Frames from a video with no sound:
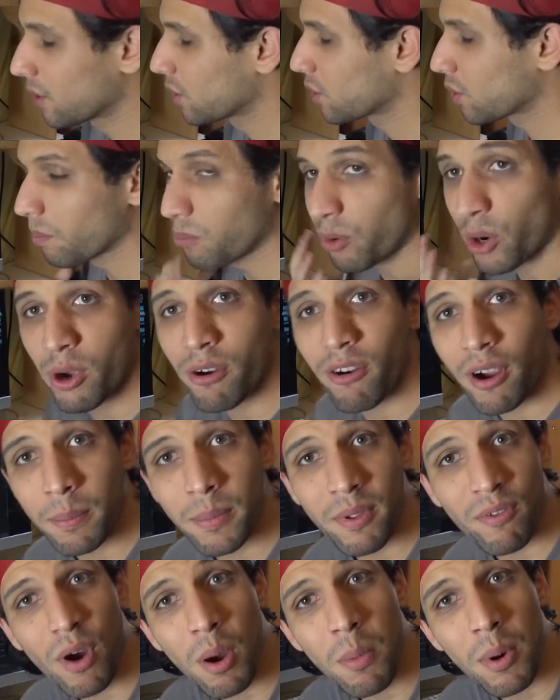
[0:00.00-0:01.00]
So I
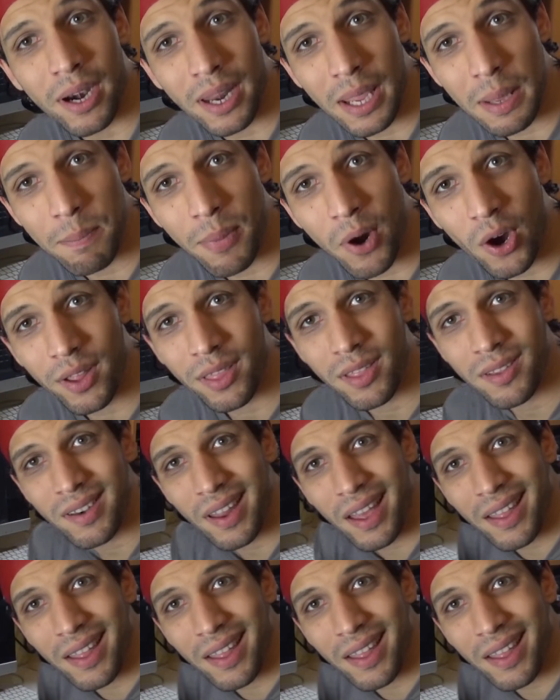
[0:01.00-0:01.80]
programmed the robot in Python,